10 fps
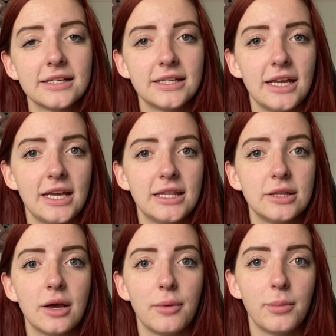
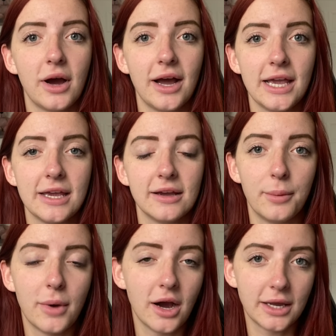in my
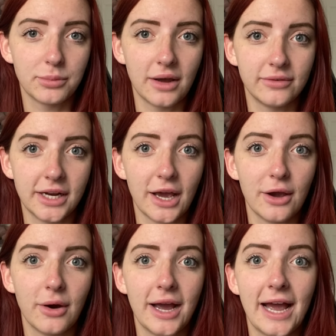market prep
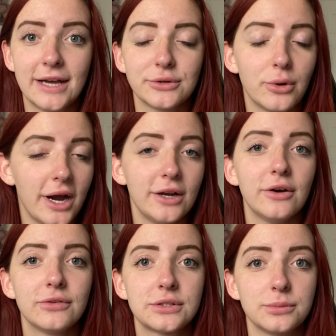video, I had quite a lot
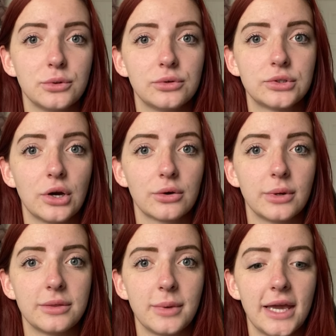of small stock
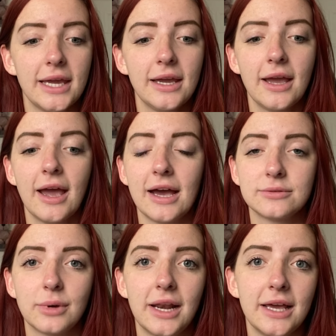with me,
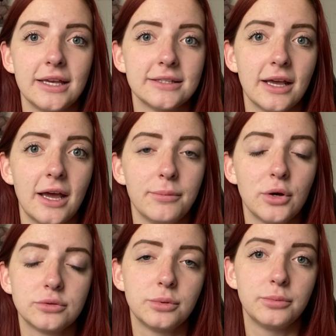as well as
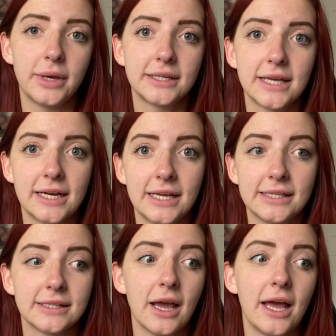multiple big
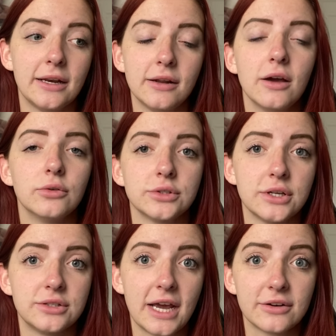teddies and
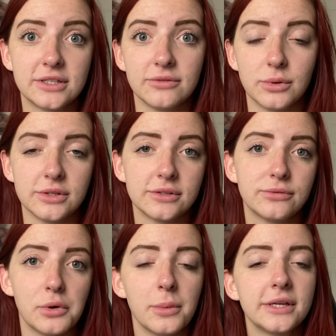also decorative ones
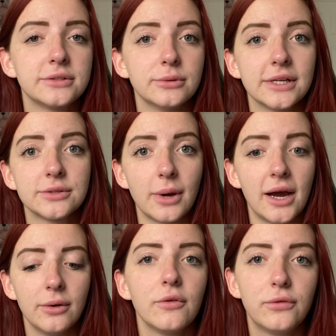for my stall as
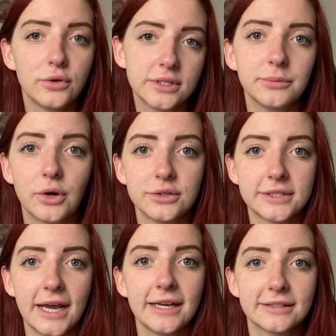well. For some
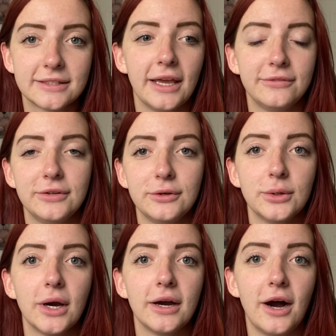context, if
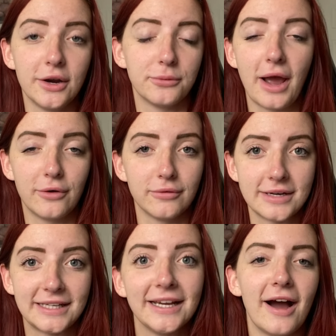you aren't aware
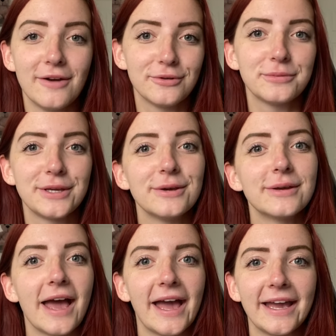already, I'm from the
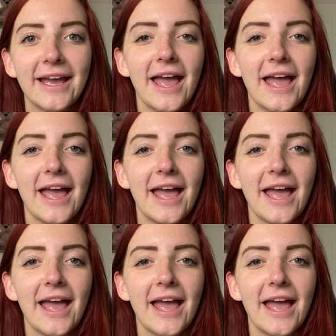UK